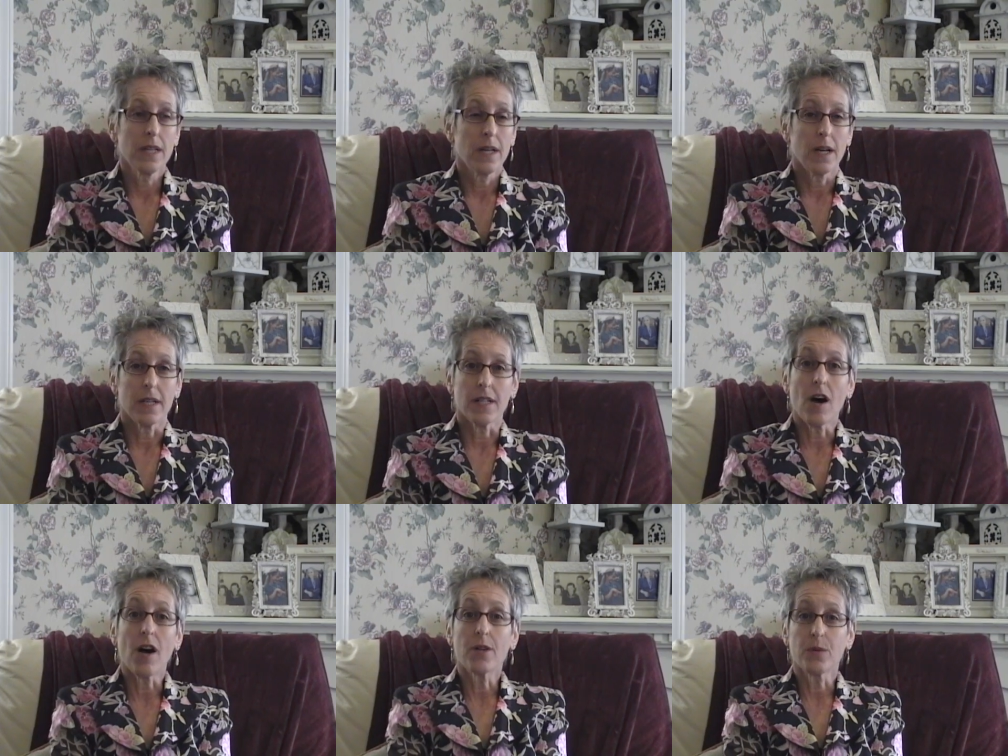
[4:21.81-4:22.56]
an
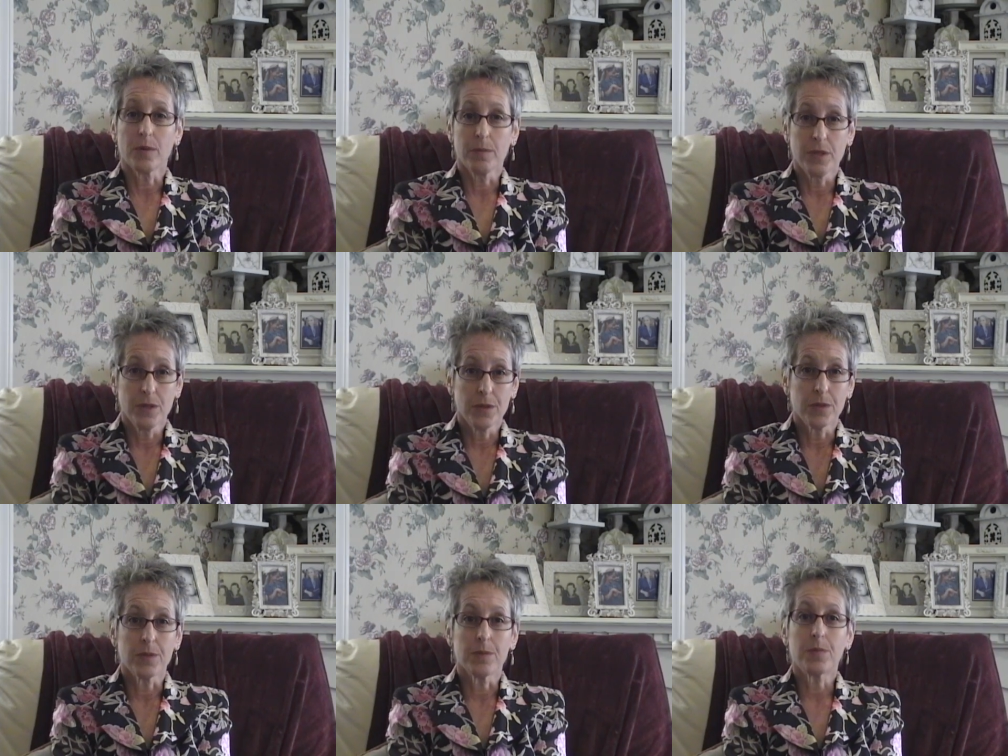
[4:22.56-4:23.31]

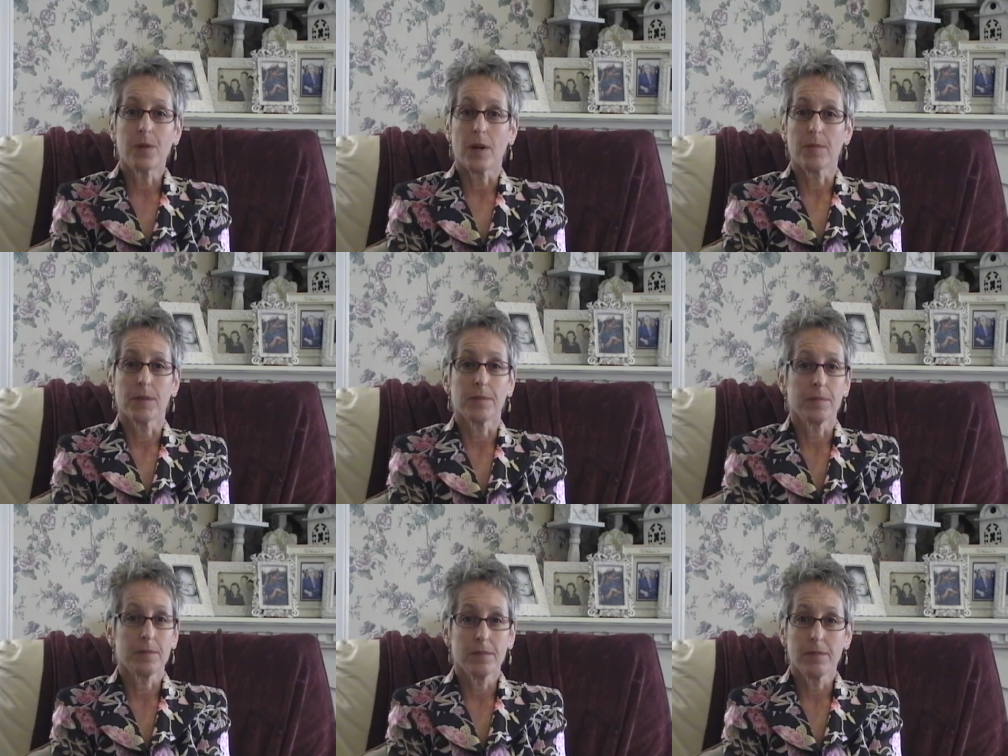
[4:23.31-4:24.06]
autoimmune problem